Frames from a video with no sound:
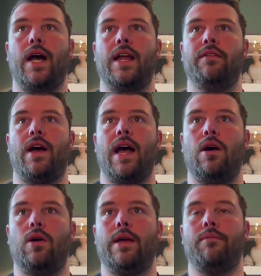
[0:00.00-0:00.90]
of
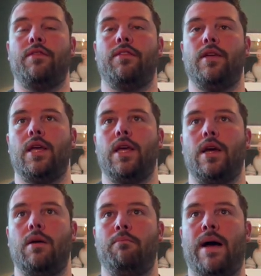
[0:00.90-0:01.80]
how I am thinking
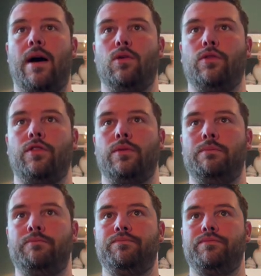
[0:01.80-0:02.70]
about
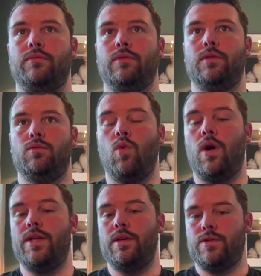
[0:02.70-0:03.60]

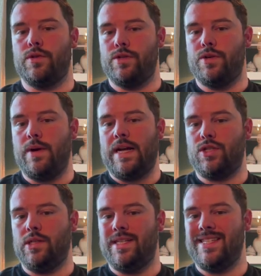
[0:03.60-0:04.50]
what users you
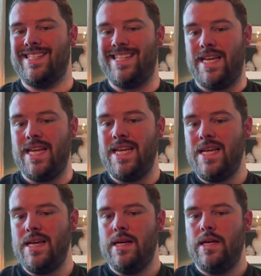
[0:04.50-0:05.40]
actually see
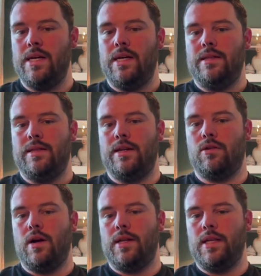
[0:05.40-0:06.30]
that are
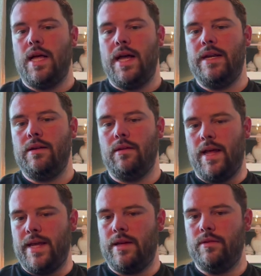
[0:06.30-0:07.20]
online.
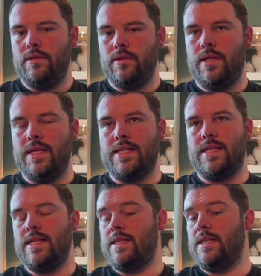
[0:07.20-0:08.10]
Like, is
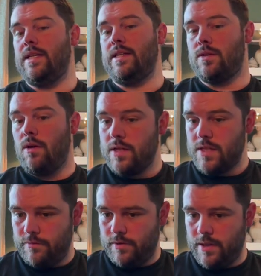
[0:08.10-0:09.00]
this an
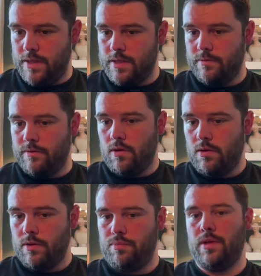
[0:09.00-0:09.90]
exhaustive list of all
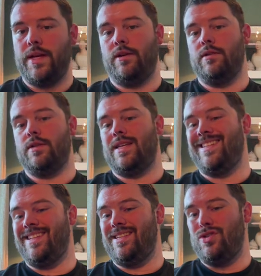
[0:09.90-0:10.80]
the players? Is
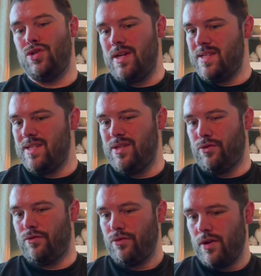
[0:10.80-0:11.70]
it just your
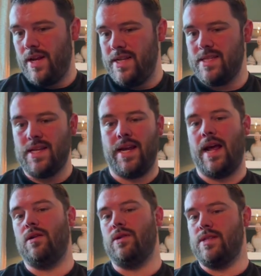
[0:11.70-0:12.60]
friends? Like,
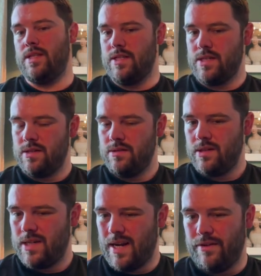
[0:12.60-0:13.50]
how does this
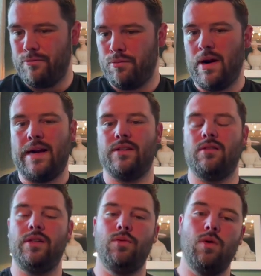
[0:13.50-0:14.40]
kind of
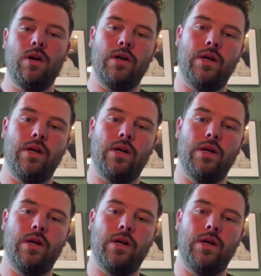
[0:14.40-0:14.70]
practically work?